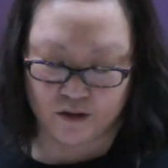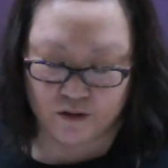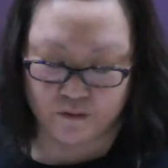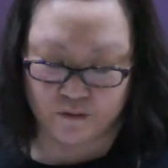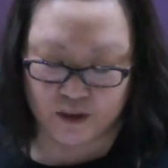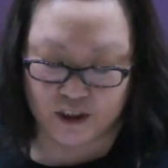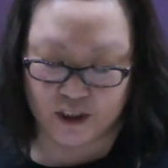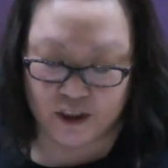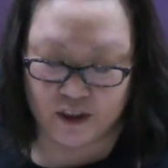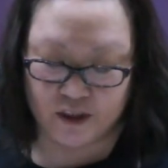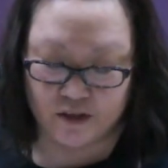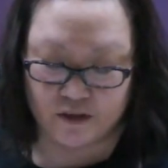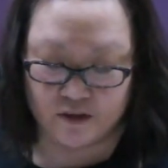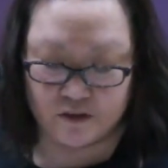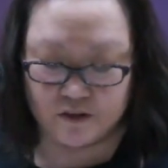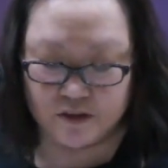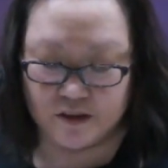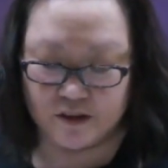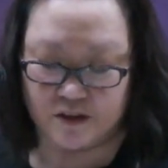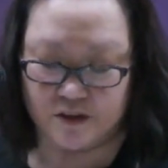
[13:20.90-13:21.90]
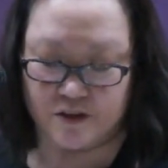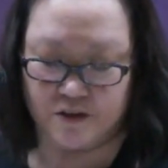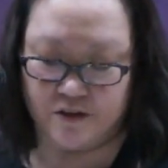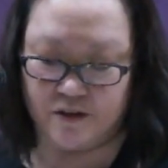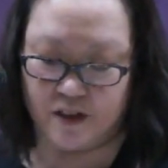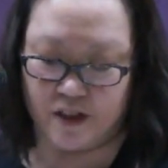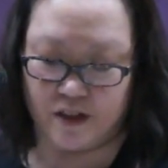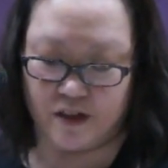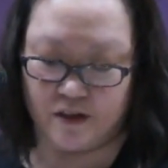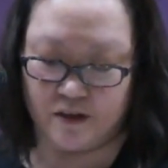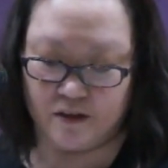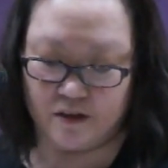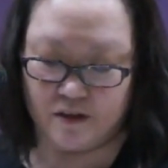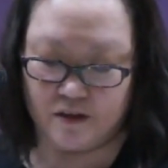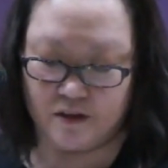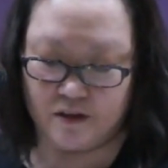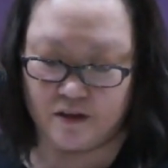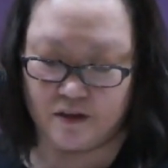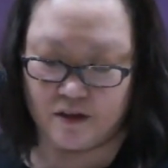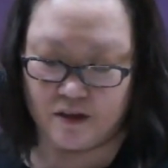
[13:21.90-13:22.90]
When he noticed her hand,
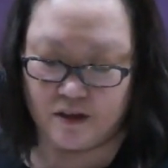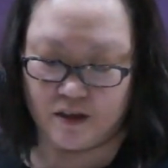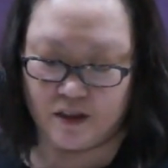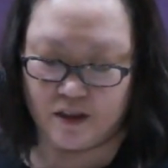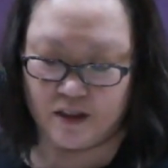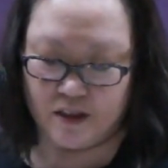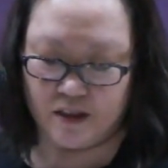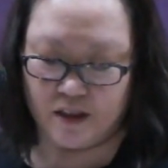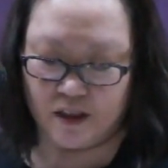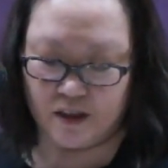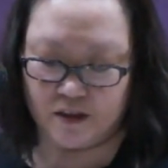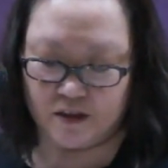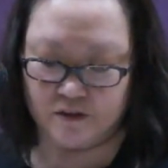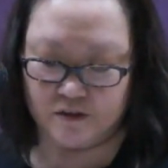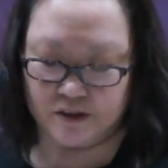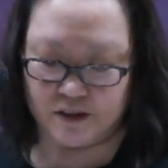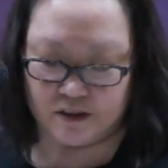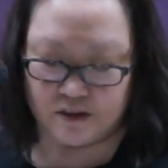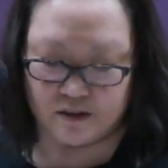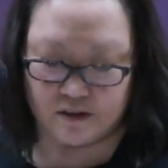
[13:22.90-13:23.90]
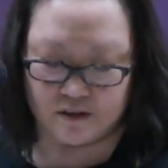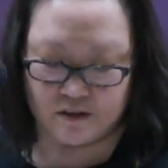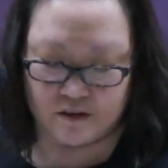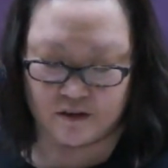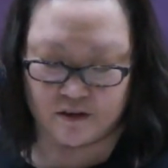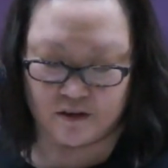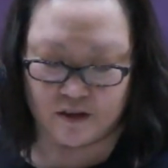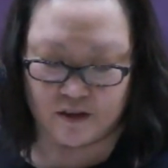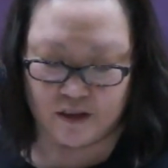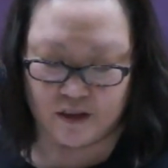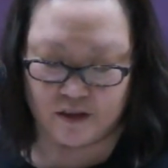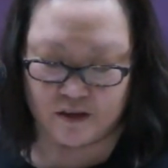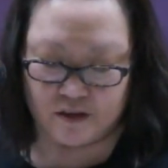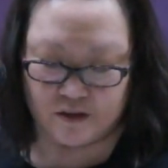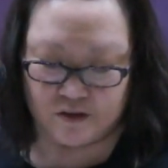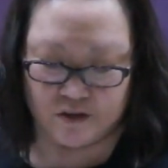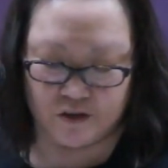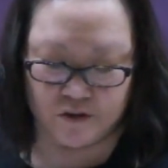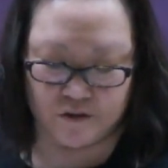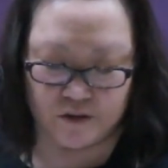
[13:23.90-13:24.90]
he held it, and
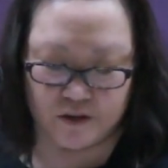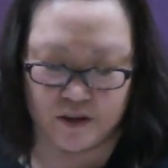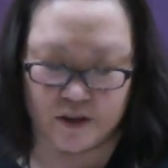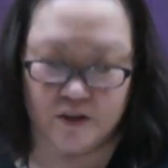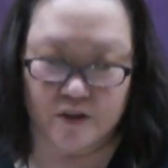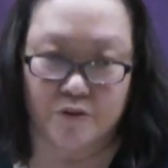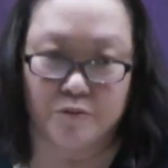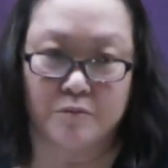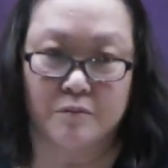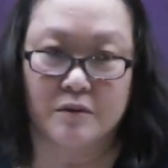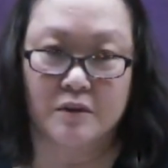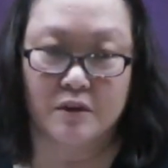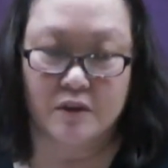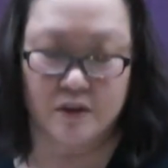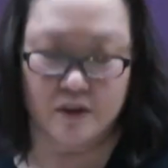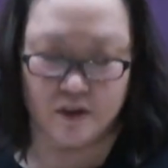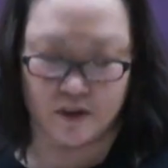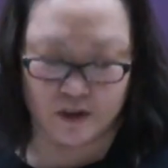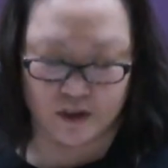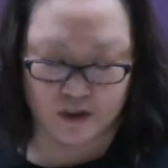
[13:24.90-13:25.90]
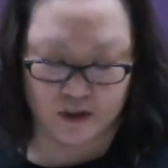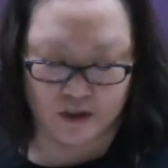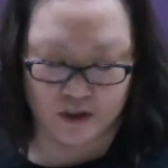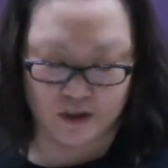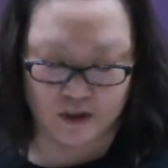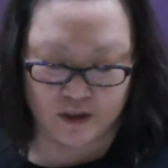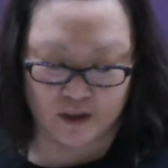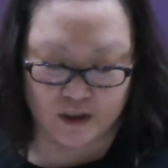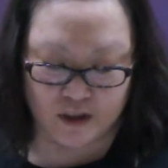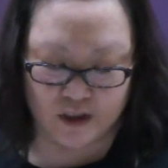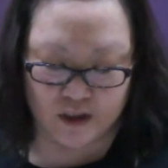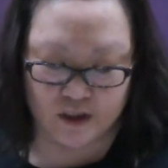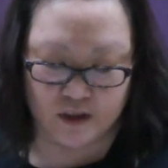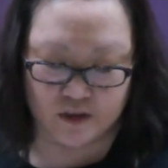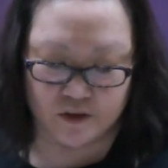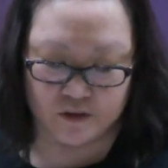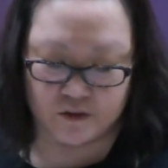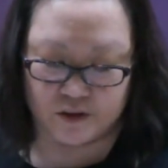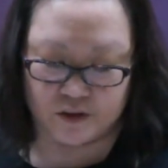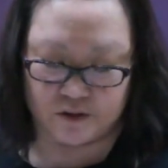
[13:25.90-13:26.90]
the two of them,
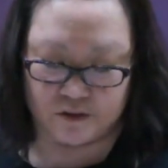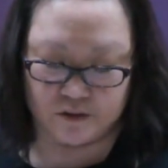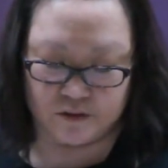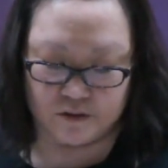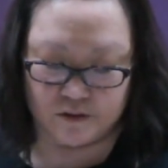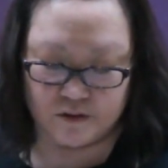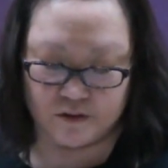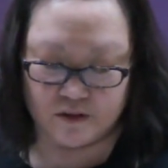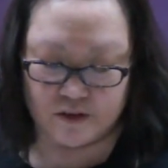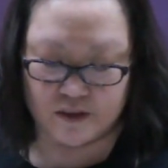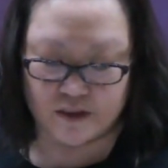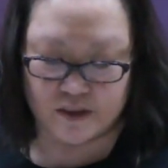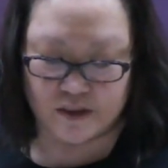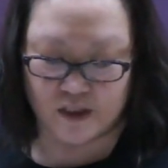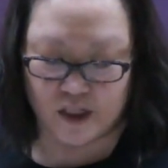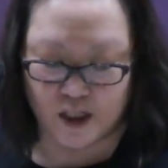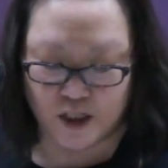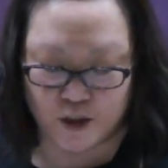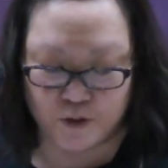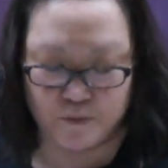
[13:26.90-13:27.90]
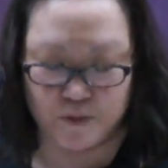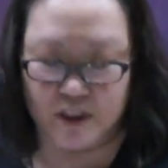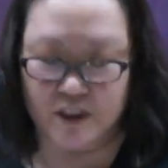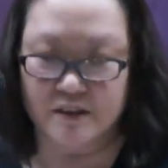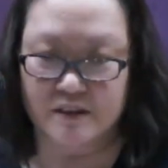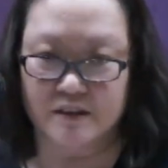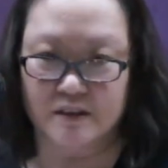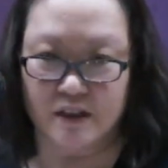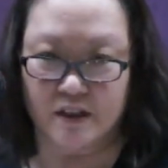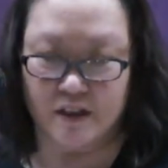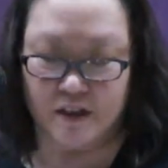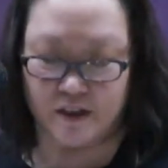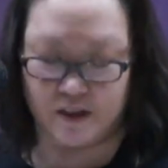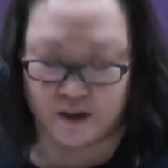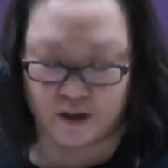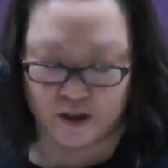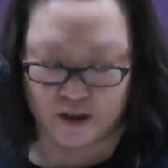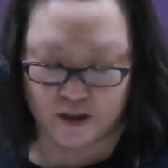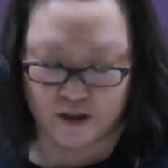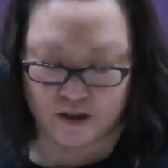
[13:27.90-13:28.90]
equal, side by
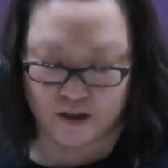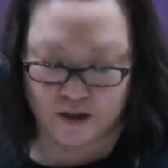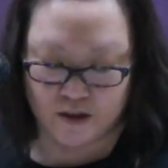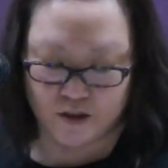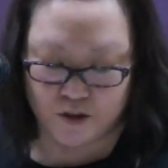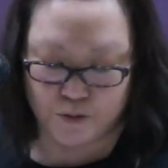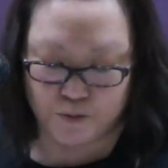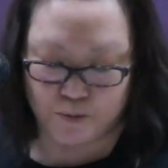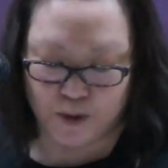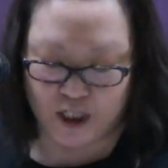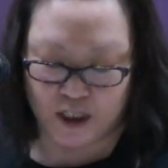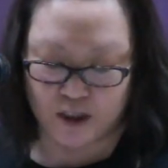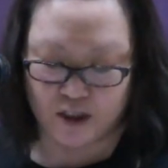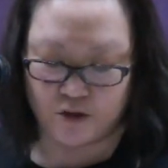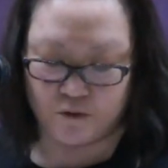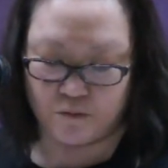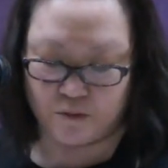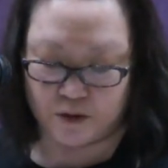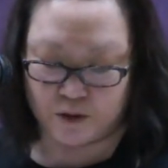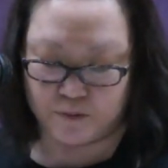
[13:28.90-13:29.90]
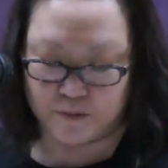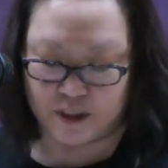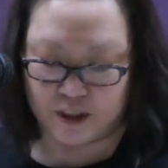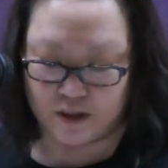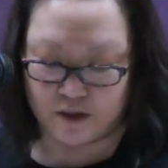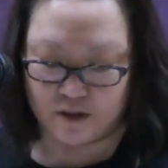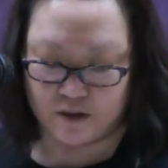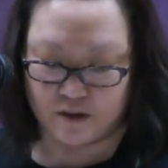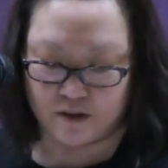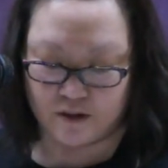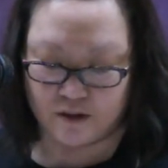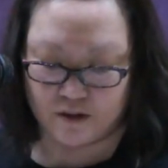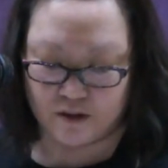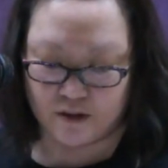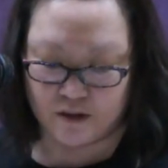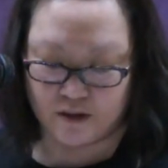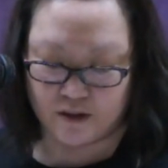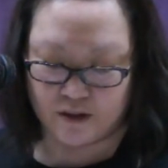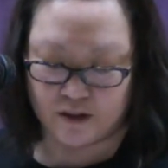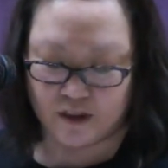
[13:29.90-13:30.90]
side, man and woman,
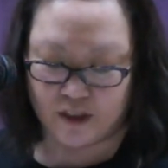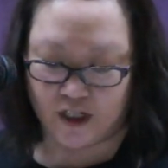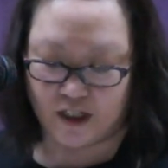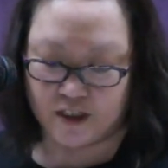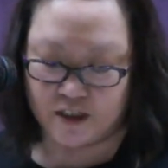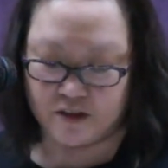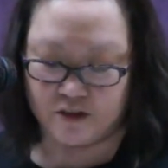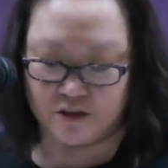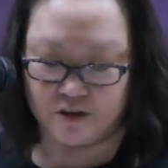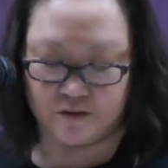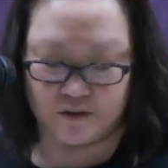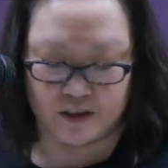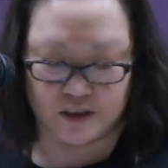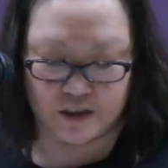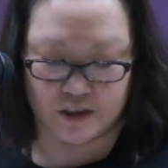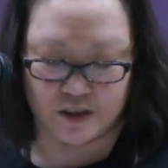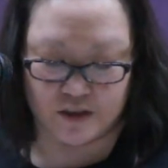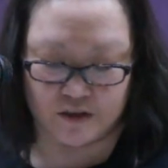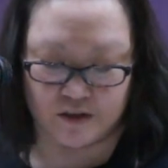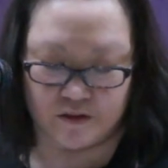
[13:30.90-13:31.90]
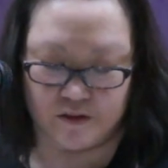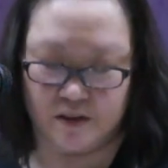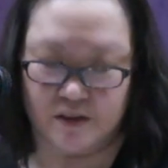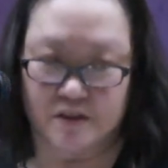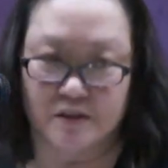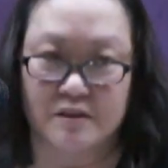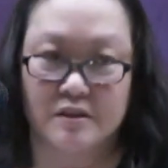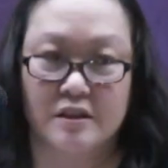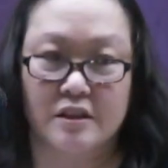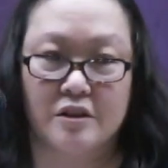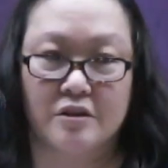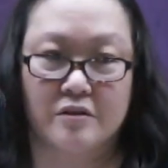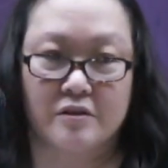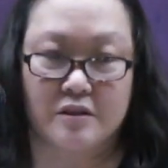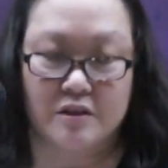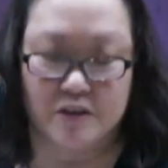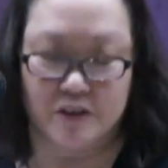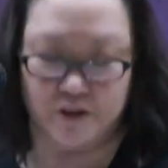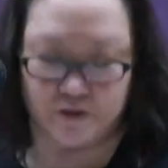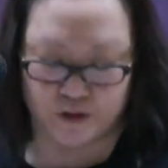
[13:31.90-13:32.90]
nodded to each other in a
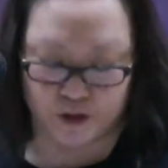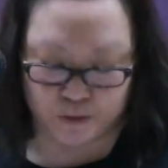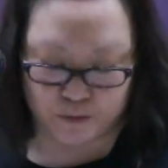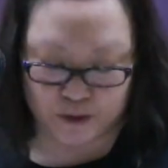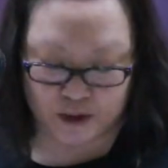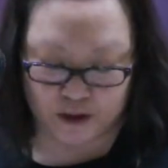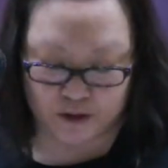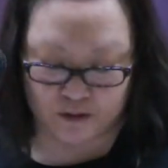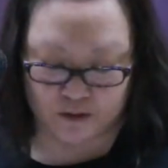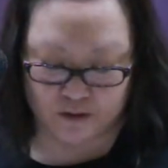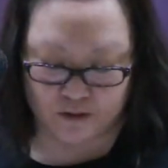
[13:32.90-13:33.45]
secret agreement.